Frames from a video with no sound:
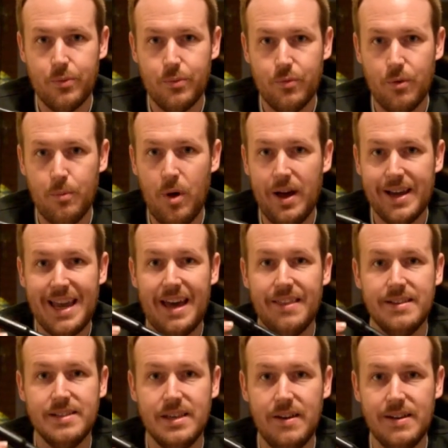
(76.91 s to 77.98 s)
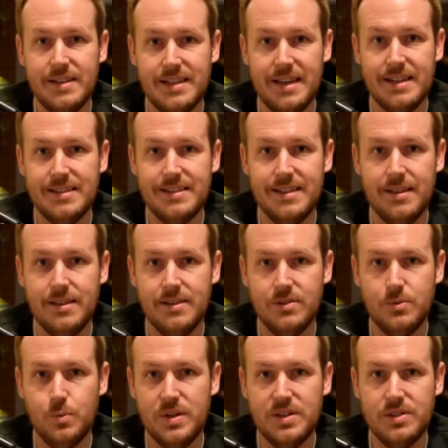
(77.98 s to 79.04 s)
from what I gather, Tony
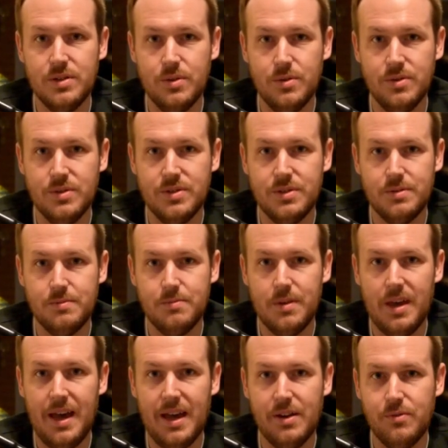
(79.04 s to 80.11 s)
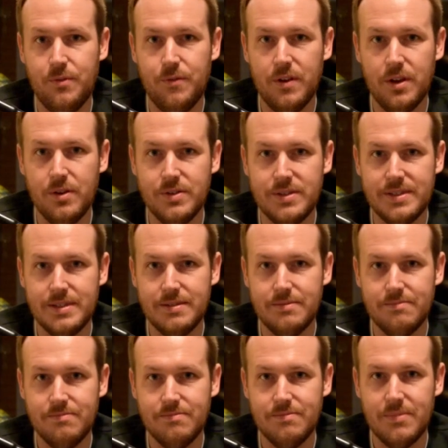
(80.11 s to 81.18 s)
Dixon's whistles and flutes